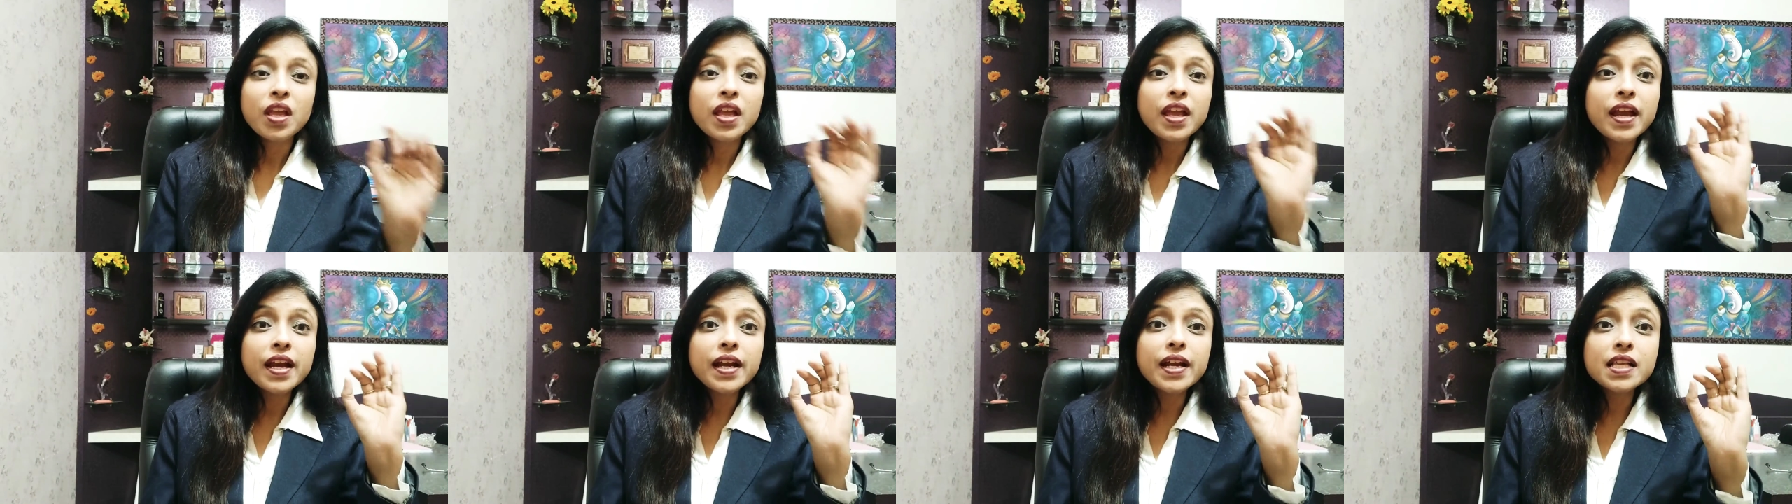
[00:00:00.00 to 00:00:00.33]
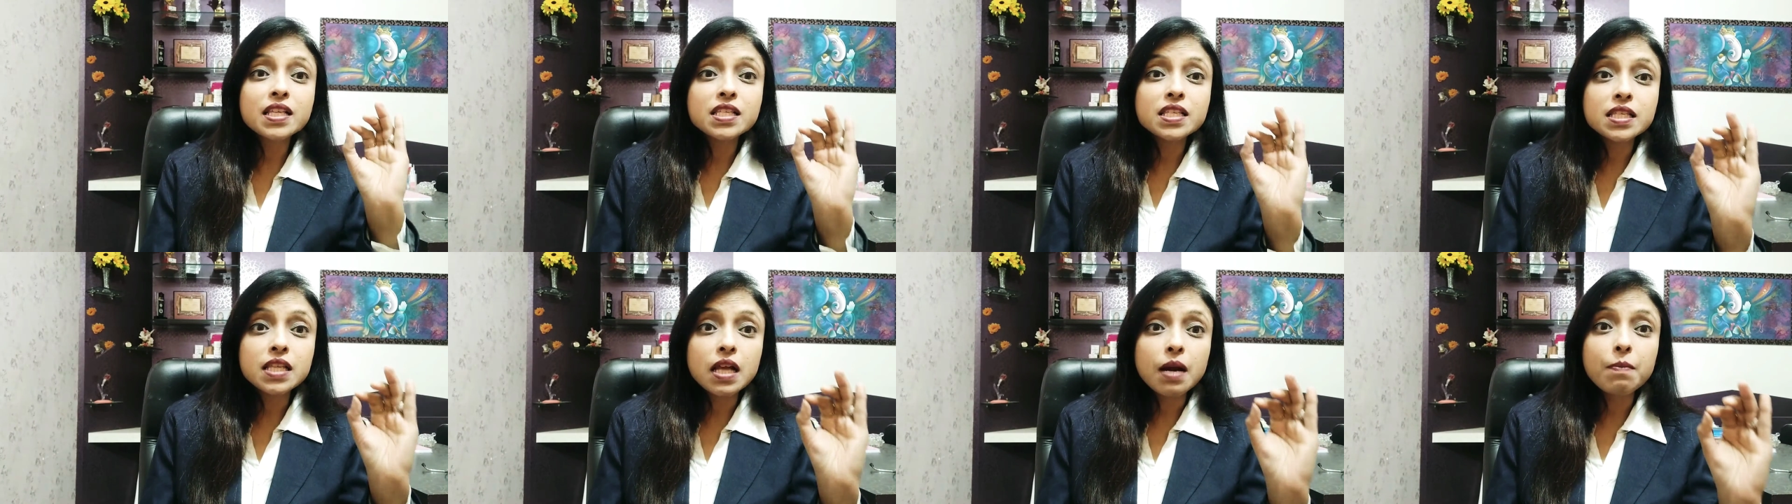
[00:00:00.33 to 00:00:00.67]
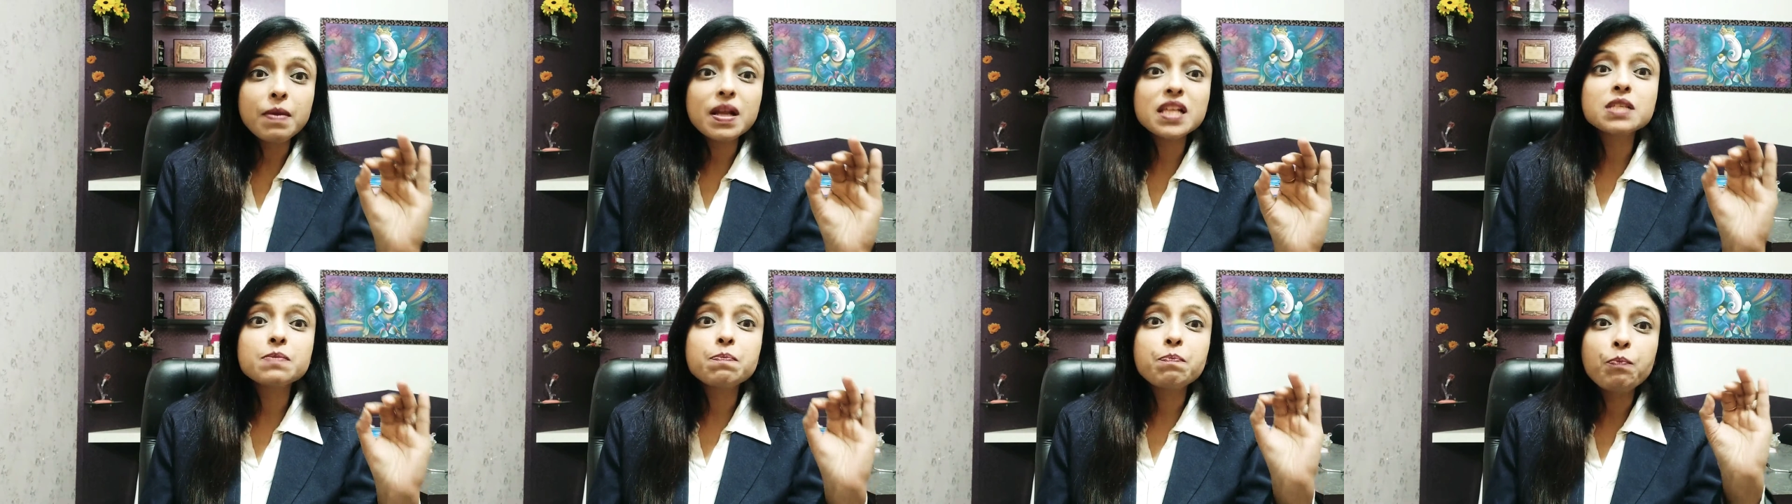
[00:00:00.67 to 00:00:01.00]
it is
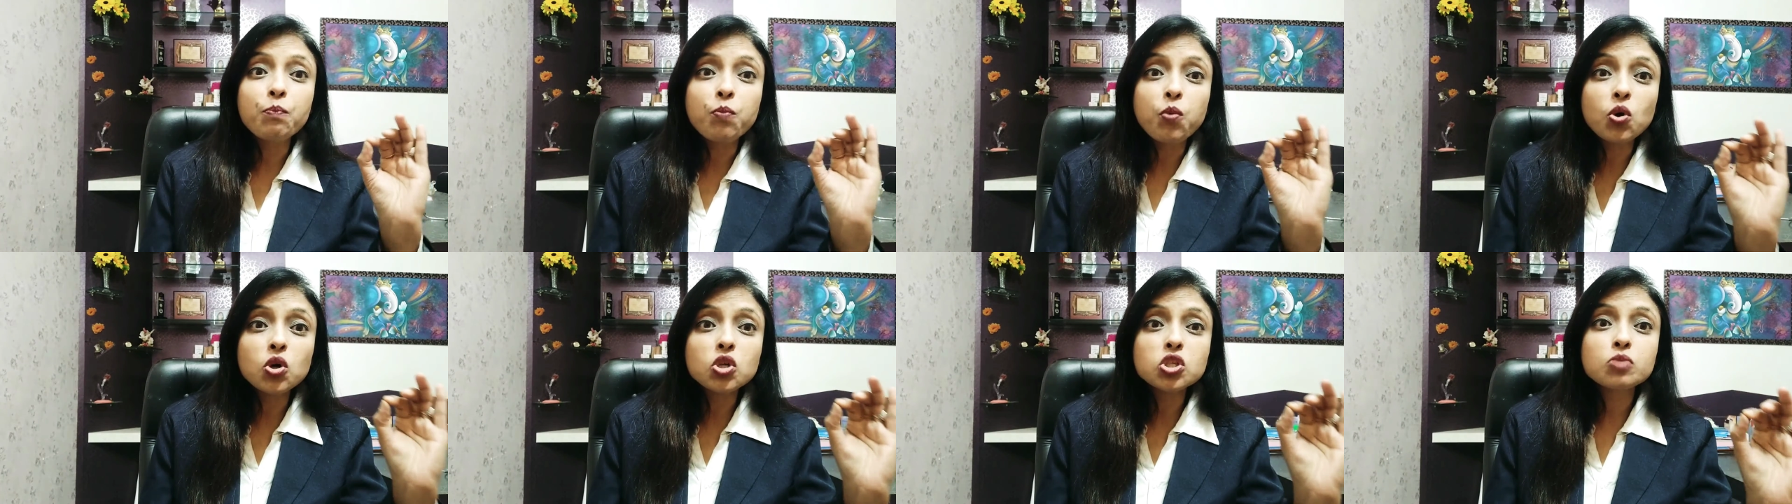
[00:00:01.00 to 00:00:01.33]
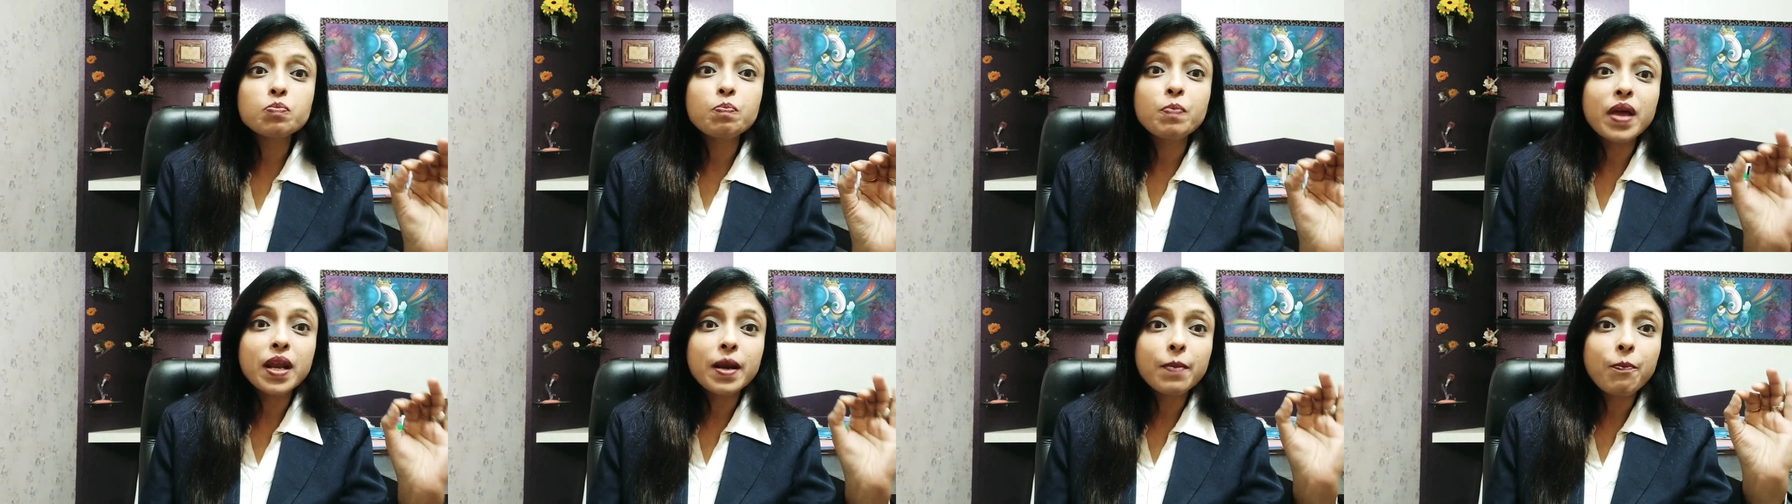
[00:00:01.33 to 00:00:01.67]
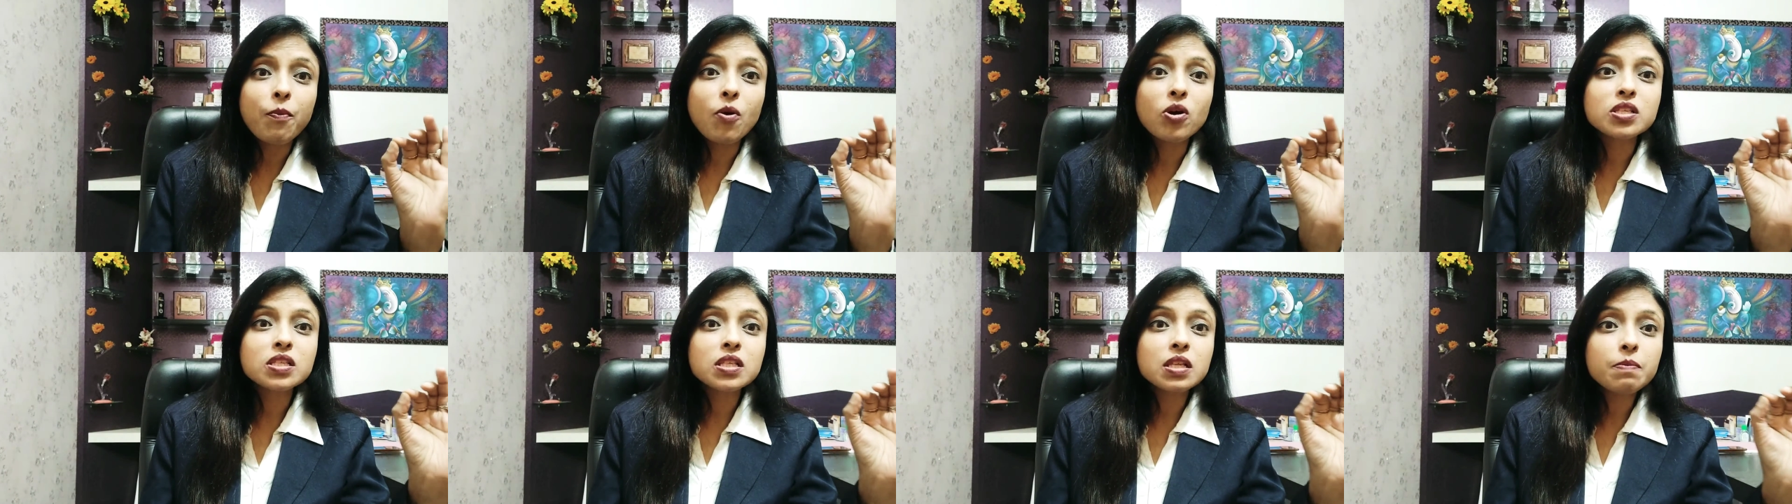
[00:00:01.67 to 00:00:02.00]
termed as
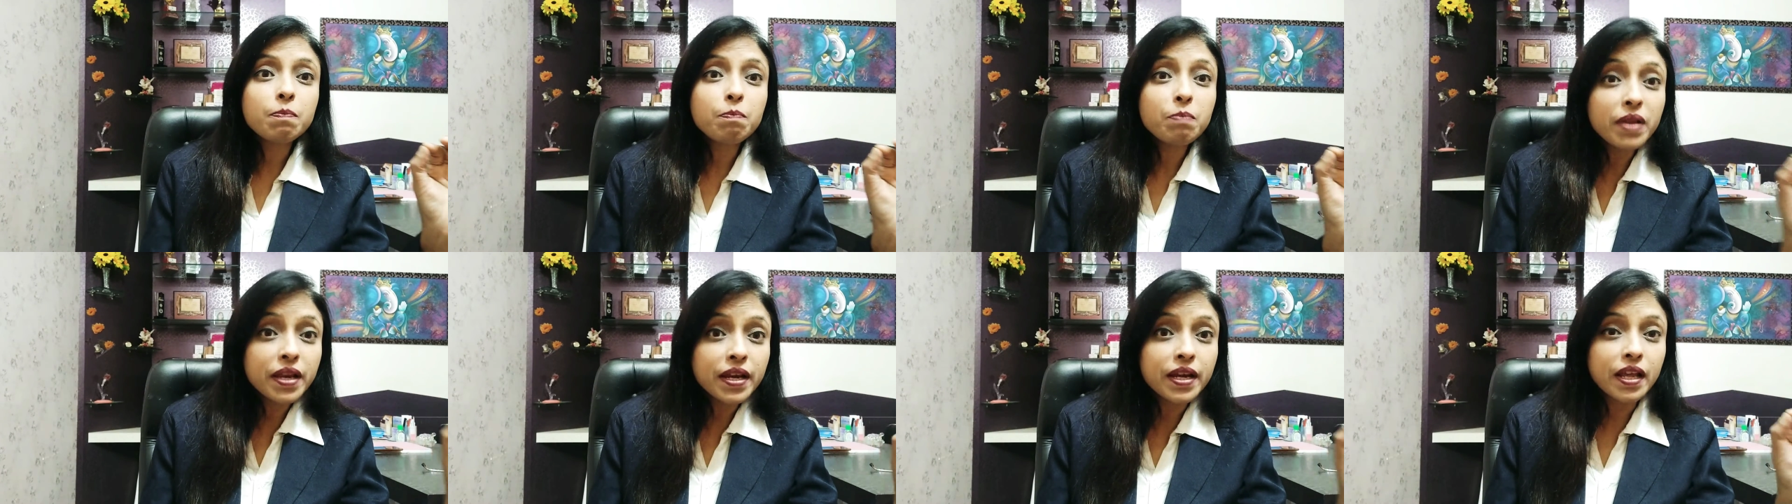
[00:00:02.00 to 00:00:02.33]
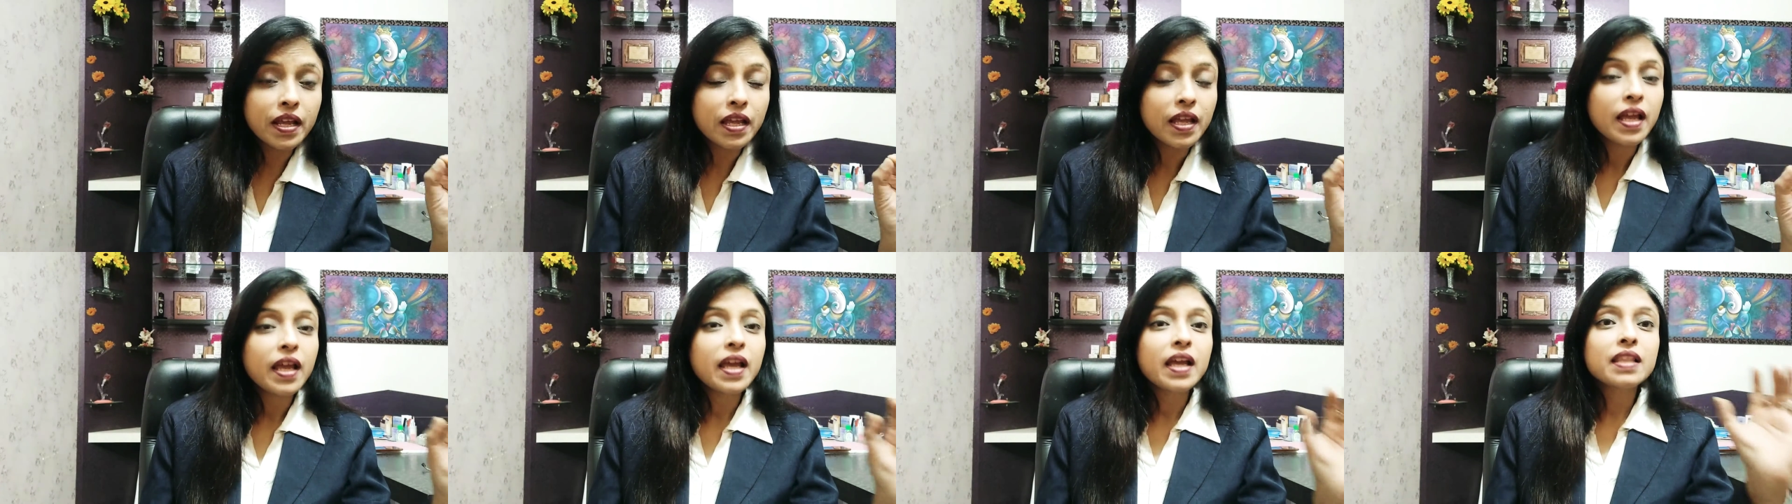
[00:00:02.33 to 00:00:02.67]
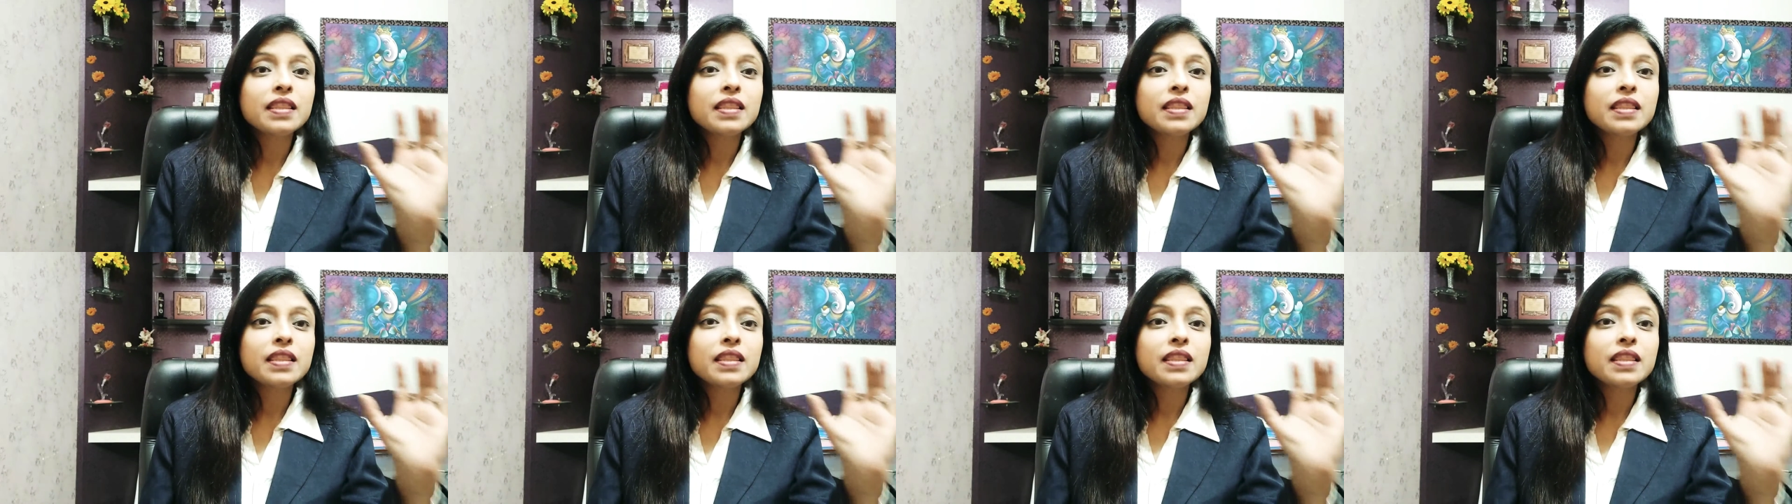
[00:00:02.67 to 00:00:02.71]
postmenopausal bleeding.